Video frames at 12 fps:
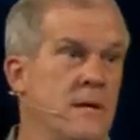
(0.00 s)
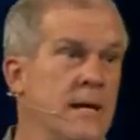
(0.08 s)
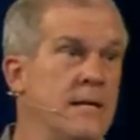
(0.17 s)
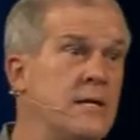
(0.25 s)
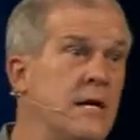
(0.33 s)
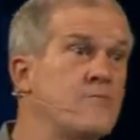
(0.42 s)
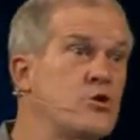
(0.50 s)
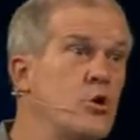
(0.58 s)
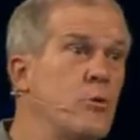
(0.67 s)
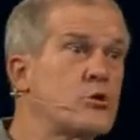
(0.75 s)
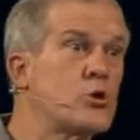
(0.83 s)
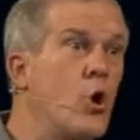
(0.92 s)
It gives
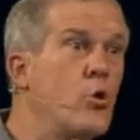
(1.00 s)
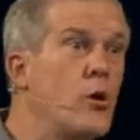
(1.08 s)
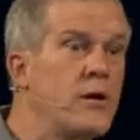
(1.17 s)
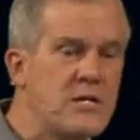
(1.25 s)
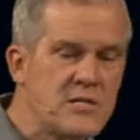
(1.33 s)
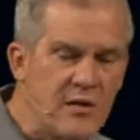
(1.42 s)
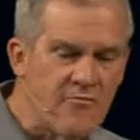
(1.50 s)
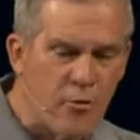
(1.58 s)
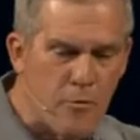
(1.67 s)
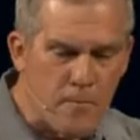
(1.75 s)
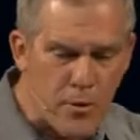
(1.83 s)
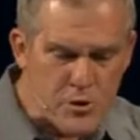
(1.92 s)
you a totally
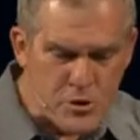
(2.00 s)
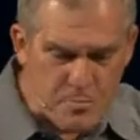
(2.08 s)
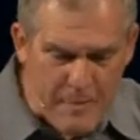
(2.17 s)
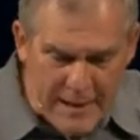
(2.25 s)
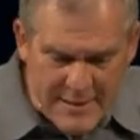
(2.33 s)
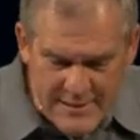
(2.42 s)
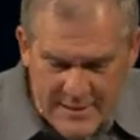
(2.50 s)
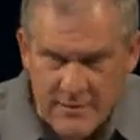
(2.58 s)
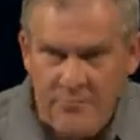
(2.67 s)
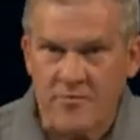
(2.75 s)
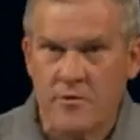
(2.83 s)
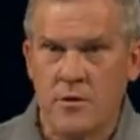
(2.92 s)
different
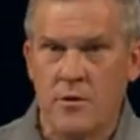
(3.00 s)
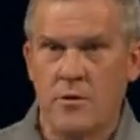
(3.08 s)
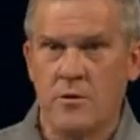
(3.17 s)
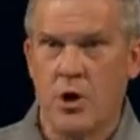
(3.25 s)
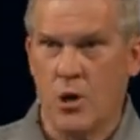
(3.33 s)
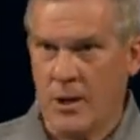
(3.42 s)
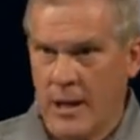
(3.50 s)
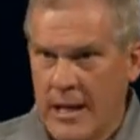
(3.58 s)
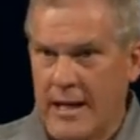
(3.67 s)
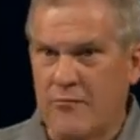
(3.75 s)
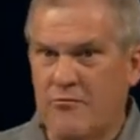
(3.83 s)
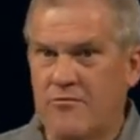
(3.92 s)
perspective on
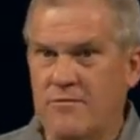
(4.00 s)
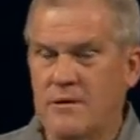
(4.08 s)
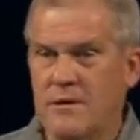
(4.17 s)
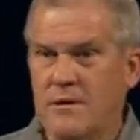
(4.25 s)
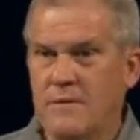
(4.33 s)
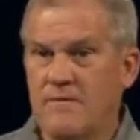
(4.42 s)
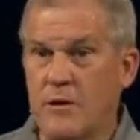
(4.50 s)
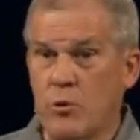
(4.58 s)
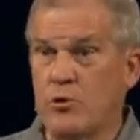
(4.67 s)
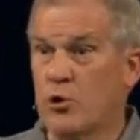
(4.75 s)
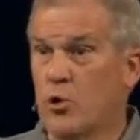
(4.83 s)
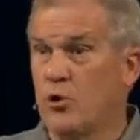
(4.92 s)
life than
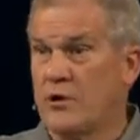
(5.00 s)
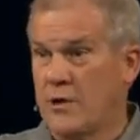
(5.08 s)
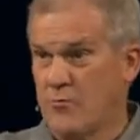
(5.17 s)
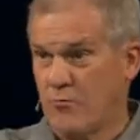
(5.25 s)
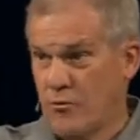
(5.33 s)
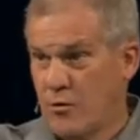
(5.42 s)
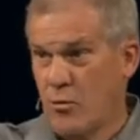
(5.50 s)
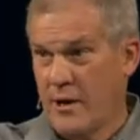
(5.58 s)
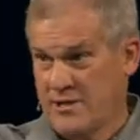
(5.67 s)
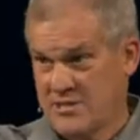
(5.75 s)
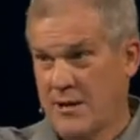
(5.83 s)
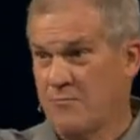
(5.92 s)
when you're going down the freeway
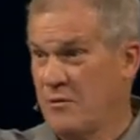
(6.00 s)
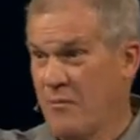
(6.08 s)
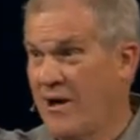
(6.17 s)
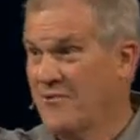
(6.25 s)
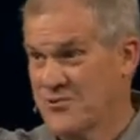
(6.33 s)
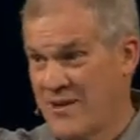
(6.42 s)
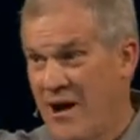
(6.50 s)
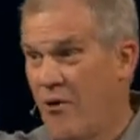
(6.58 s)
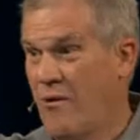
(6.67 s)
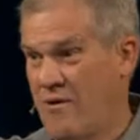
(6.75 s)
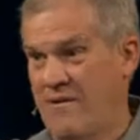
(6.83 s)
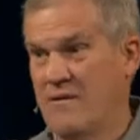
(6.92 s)
at 70 miles an
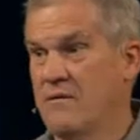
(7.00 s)
hour.